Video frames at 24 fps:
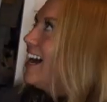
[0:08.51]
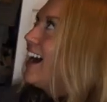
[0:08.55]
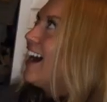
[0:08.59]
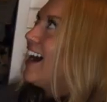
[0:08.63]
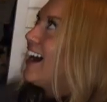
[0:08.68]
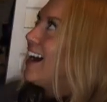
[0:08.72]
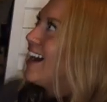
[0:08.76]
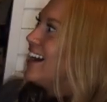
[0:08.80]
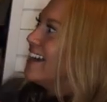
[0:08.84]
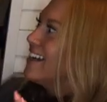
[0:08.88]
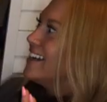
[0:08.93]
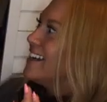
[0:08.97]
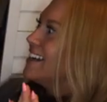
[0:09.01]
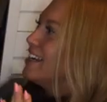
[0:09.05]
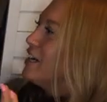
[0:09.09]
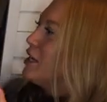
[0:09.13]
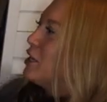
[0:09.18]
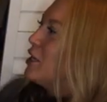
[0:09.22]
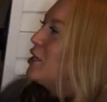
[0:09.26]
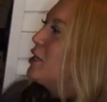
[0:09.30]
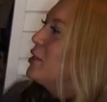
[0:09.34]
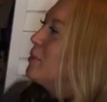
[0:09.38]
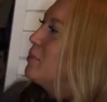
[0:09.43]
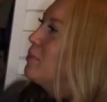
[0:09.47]
I
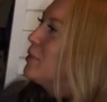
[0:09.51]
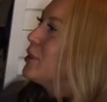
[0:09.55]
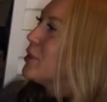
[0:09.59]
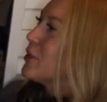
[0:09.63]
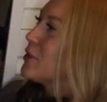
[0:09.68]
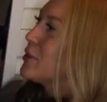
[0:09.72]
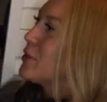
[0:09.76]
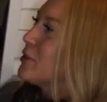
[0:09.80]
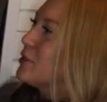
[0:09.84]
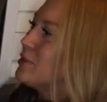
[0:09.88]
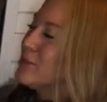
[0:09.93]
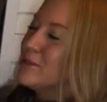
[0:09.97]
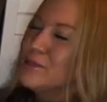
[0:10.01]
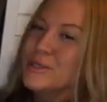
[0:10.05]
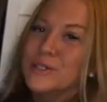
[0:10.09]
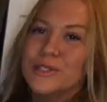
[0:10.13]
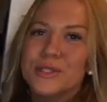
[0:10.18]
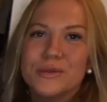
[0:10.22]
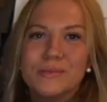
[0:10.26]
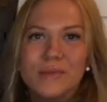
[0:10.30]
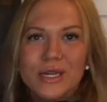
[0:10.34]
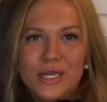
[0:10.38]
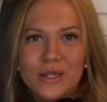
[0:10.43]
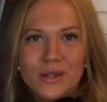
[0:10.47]
am closer
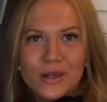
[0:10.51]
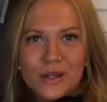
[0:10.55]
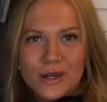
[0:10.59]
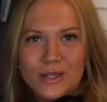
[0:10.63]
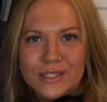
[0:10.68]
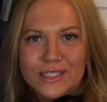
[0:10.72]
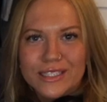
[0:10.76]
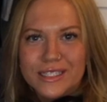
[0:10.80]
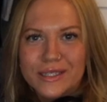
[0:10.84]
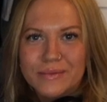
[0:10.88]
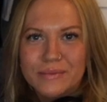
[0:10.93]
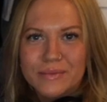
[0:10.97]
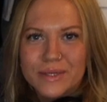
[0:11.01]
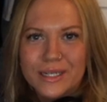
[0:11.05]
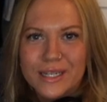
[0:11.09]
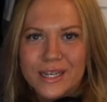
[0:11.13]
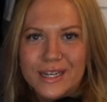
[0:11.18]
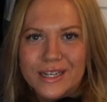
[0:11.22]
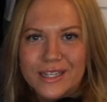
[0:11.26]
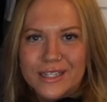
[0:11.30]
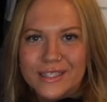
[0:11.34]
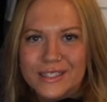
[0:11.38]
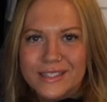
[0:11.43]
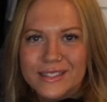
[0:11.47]
to my closet
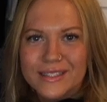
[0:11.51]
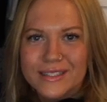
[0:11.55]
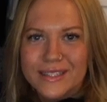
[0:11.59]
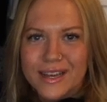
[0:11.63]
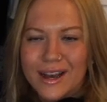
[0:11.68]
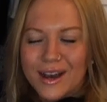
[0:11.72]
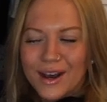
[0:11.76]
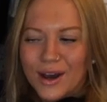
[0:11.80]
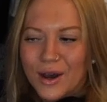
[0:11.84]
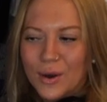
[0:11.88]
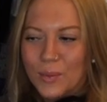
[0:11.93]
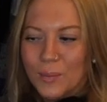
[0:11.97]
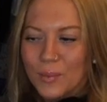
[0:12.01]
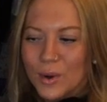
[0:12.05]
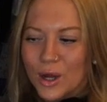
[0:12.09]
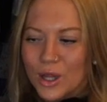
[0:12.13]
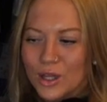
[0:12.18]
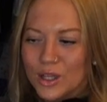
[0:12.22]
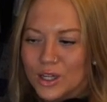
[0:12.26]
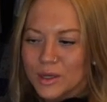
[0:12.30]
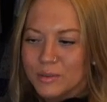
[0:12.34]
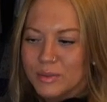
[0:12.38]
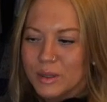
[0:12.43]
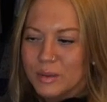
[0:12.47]
because a
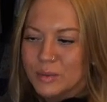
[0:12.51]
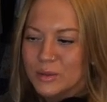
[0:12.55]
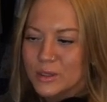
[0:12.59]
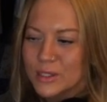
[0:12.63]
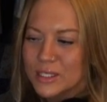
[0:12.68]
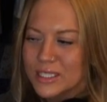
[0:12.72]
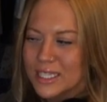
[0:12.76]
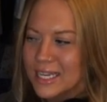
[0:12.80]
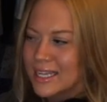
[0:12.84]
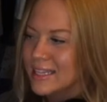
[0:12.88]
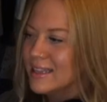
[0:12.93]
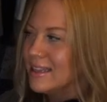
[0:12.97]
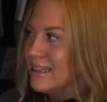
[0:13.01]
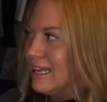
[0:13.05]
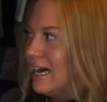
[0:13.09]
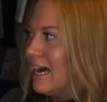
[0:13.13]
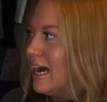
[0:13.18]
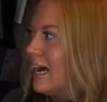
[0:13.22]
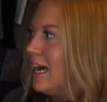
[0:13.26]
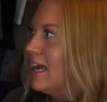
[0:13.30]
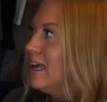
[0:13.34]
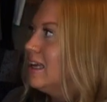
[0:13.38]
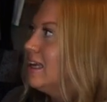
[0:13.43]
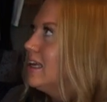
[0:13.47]
lot of people said
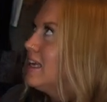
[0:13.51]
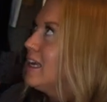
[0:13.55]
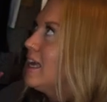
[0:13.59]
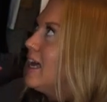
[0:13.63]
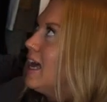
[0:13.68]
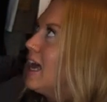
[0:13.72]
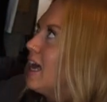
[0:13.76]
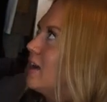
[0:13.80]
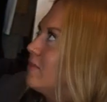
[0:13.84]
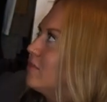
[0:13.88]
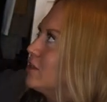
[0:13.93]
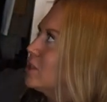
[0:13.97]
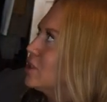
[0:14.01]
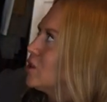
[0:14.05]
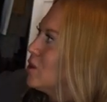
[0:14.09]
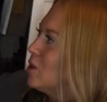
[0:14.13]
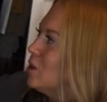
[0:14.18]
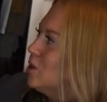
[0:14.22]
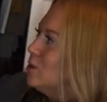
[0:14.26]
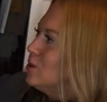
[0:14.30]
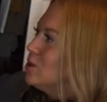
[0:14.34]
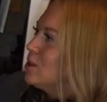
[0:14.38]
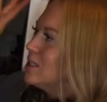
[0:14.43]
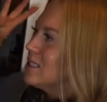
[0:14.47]
that having
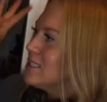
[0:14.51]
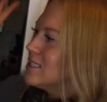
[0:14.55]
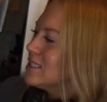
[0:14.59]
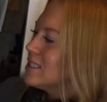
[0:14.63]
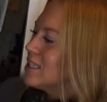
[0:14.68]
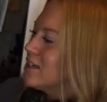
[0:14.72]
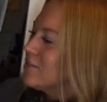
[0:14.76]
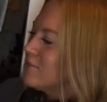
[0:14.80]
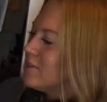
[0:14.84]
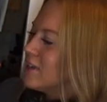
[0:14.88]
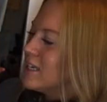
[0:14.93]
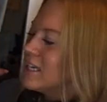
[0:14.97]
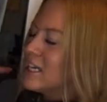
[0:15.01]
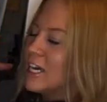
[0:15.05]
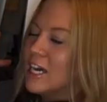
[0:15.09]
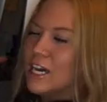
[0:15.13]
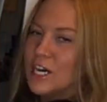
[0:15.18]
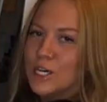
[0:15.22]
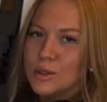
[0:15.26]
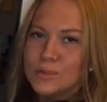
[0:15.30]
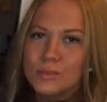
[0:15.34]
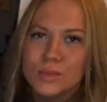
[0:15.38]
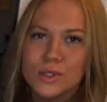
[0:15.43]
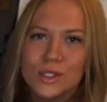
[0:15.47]
clothes and stuff like
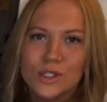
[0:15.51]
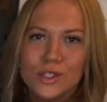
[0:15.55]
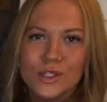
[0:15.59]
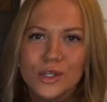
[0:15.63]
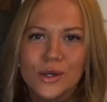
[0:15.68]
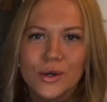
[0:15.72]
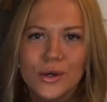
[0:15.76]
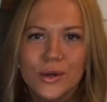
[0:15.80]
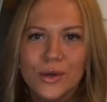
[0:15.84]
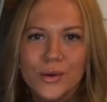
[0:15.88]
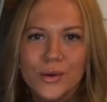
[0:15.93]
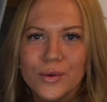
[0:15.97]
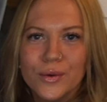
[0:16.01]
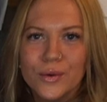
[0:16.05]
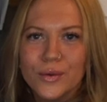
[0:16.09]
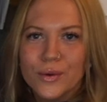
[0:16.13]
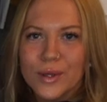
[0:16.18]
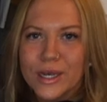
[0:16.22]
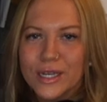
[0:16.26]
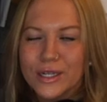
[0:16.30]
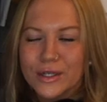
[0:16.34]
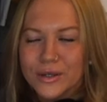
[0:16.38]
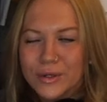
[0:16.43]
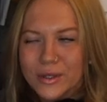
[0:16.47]
helps
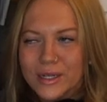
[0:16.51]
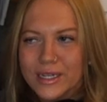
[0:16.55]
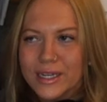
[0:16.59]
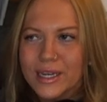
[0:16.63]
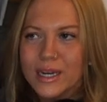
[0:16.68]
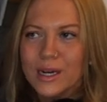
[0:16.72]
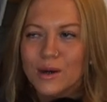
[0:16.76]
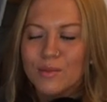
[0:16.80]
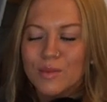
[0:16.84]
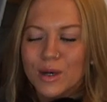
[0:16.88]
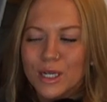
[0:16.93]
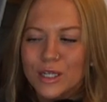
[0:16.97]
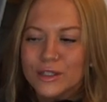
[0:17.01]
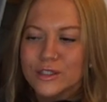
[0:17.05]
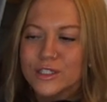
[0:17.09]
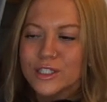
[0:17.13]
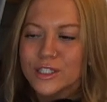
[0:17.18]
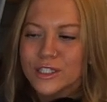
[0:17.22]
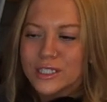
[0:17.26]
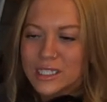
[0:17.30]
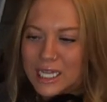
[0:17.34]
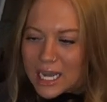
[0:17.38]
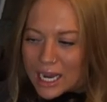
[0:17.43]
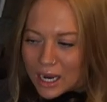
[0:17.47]
like create a better
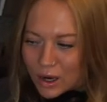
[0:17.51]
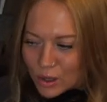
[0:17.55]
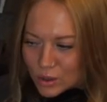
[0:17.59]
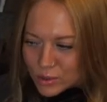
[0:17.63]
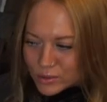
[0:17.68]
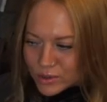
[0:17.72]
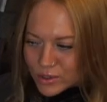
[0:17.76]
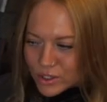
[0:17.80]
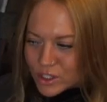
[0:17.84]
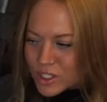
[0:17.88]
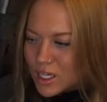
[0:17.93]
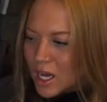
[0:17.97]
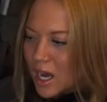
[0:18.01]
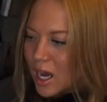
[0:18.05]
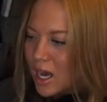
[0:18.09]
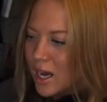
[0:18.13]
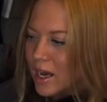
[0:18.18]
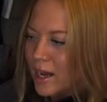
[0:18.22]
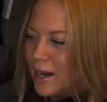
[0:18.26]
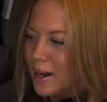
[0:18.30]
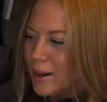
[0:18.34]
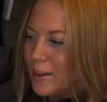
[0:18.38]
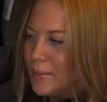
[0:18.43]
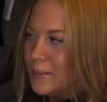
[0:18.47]
sound.
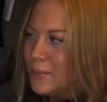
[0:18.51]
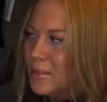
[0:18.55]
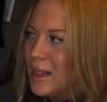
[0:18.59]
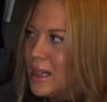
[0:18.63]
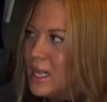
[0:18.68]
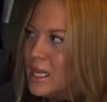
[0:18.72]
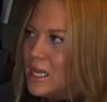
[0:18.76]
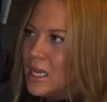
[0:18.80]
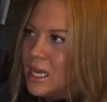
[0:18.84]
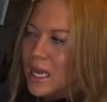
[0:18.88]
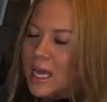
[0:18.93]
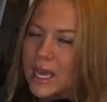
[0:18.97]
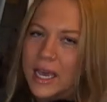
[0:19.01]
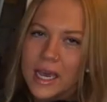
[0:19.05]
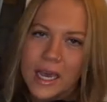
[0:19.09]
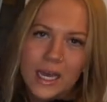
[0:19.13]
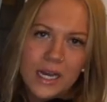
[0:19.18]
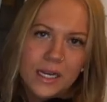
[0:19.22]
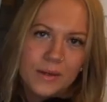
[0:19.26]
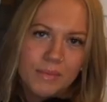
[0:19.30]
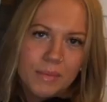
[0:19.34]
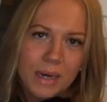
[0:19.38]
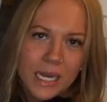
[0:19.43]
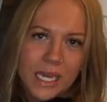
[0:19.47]
And
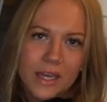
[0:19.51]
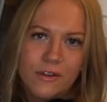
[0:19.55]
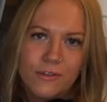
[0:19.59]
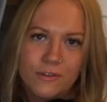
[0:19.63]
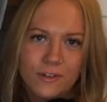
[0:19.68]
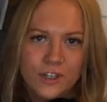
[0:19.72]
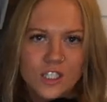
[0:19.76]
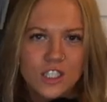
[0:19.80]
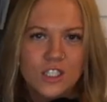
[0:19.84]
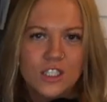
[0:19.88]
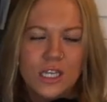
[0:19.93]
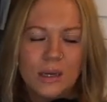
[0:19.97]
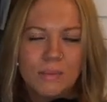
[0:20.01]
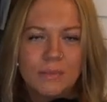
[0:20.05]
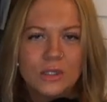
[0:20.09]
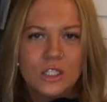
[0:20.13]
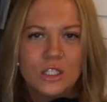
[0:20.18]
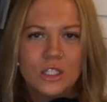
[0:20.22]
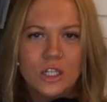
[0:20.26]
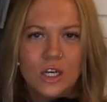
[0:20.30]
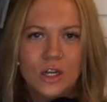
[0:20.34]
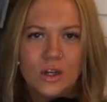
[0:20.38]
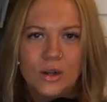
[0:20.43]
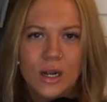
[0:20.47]
my first
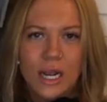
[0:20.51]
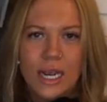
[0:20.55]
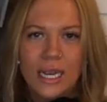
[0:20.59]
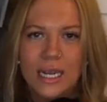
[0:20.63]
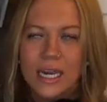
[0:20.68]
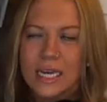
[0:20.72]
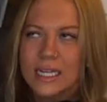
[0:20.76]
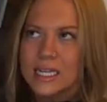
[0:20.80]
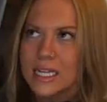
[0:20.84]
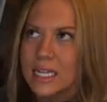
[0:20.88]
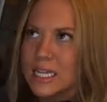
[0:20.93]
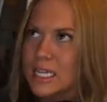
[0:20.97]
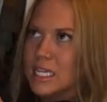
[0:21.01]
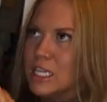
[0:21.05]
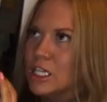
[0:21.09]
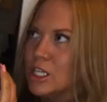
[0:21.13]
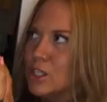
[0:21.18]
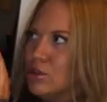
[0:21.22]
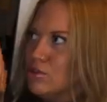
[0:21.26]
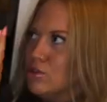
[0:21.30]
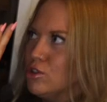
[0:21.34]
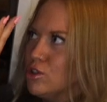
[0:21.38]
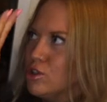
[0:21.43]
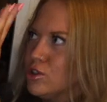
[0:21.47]
episode, I had like a
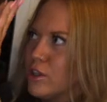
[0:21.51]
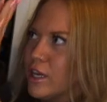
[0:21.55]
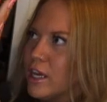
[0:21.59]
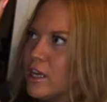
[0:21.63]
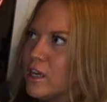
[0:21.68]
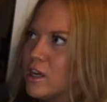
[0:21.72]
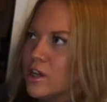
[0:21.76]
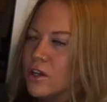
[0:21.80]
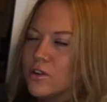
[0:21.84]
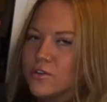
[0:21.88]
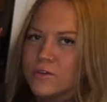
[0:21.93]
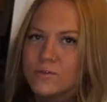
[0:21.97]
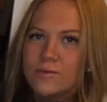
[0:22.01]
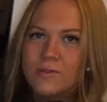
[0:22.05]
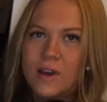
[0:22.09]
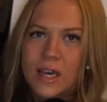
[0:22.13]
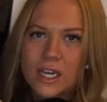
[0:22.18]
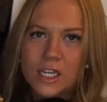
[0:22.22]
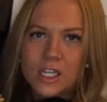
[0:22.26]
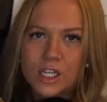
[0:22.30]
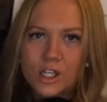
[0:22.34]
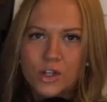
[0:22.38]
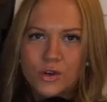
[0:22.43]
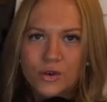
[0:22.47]
huge like
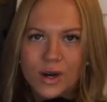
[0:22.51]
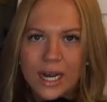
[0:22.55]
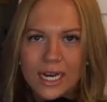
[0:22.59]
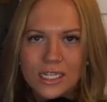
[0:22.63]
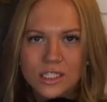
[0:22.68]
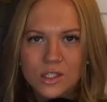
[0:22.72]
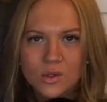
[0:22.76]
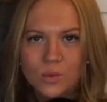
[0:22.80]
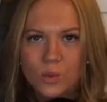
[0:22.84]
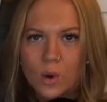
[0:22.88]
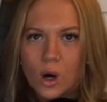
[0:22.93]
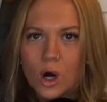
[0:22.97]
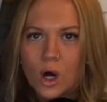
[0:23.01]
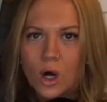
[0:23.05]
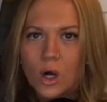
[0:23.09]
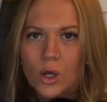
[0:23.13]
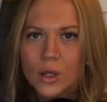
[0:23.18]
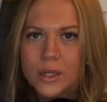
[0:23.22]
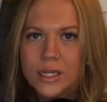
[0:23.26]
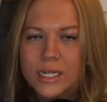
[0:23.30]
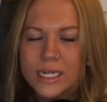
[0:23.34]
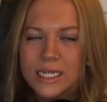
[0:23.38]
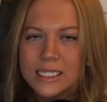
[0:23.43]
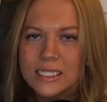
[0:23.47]
fake grass
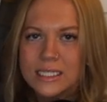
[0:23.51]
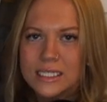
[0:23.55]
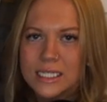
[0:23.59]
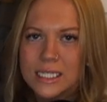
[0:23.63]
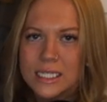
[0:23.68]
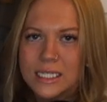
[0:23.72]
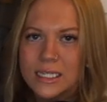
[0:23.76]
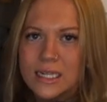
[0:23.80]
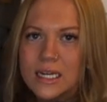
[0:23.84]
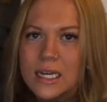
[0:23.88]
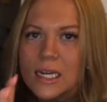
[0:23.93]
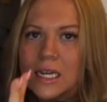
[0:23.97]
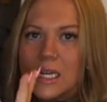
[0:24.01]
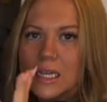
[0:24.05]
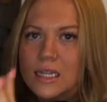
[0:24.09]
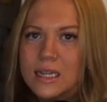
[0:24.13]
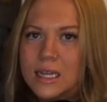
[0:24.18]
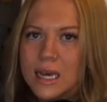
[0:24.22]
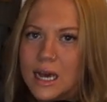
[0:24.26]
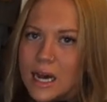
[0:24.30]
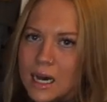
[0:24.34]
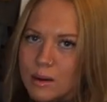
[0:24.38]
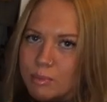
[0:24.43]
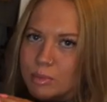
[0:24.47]
wall that I did
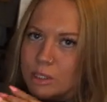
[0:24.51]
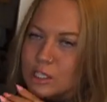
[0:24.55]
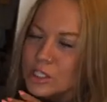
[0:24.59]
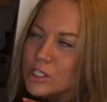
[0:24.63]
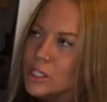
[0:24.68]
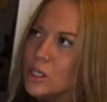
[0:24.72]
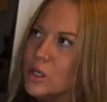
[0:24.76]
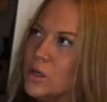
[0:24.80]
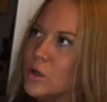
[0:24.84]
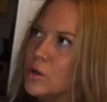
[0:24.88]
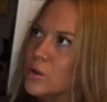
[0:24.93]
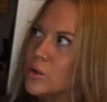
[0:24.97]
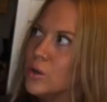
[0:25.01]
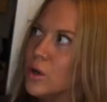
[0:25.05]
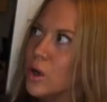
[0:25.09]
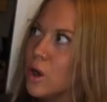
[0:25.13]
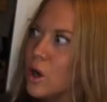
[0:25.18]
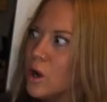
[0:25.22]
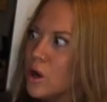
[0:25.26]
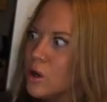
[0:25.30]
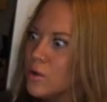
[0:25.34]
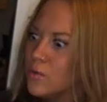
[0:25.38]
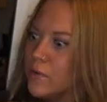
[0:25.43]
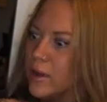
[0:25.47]
the episode
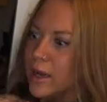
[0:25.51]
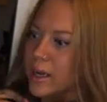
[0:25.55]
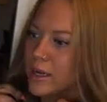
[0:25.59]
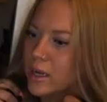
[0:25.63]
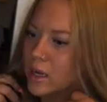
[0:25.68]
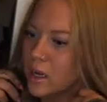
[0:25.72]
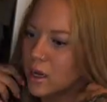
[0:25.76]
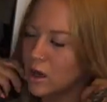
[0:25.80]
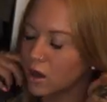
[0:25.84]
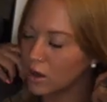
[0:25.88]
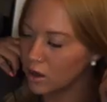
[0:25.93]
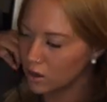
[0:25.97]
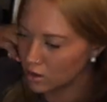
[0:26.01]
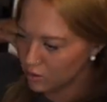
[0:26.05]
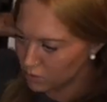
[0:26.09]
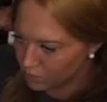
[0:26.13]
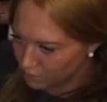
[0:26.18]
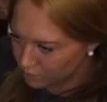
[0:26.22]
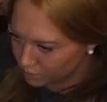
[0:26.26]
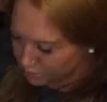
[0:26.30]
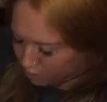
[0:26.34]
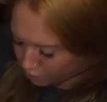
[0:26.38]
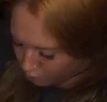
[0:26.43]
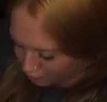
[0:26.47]
like
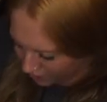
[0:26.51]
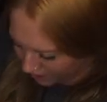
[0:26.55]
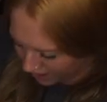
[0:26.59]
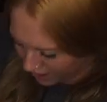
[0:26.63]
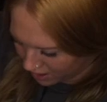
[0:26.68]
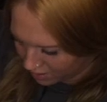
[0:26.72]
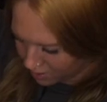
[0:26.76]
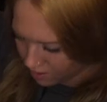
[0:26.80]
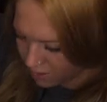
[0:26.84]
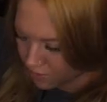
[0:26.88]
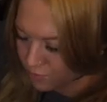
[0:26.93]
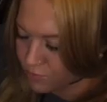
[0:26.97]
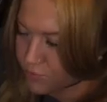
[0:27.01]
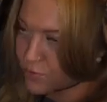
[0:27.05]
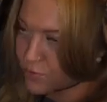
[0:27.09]
right in